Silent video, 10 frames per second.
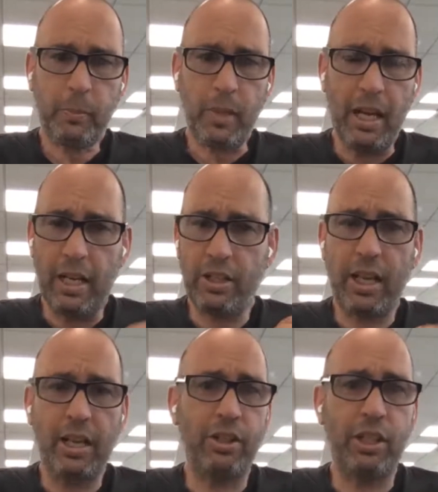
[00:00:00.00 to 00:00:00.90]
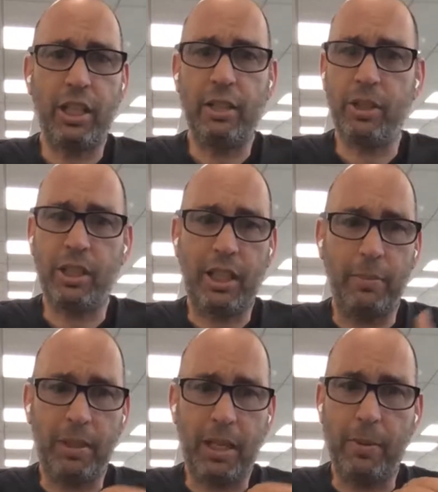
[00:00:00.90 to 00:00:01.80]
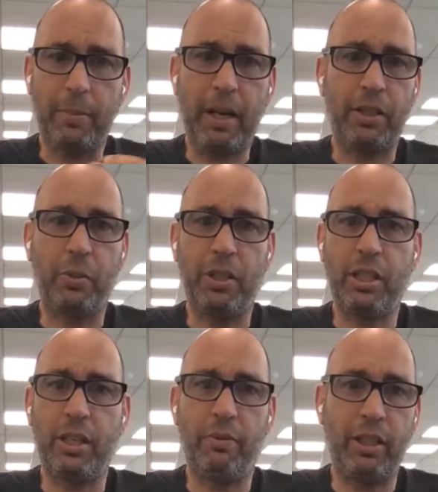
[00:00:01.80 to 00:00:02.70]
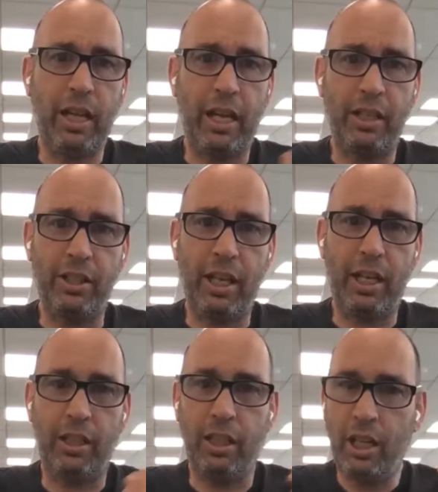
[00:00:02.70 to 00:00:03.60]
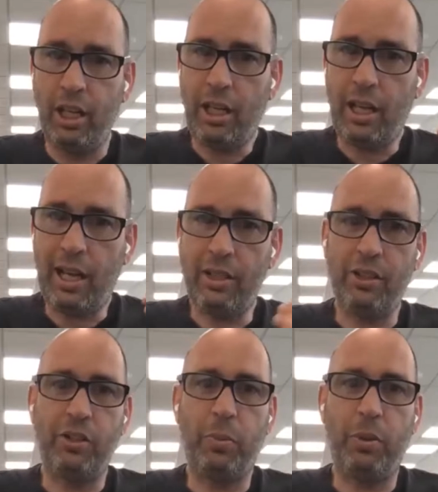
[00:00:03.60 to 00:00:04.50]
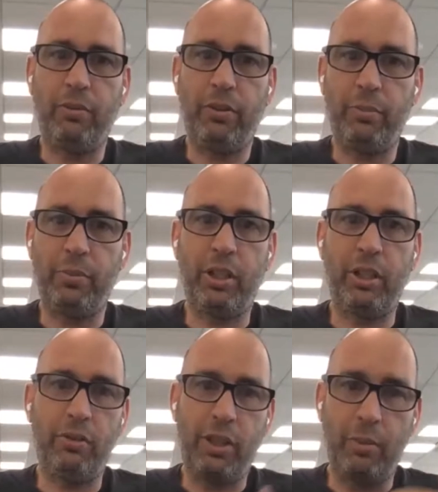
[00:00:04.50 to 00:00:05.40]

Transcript: and our sales team just kept coming back to us every day saying, agents want it for themselves.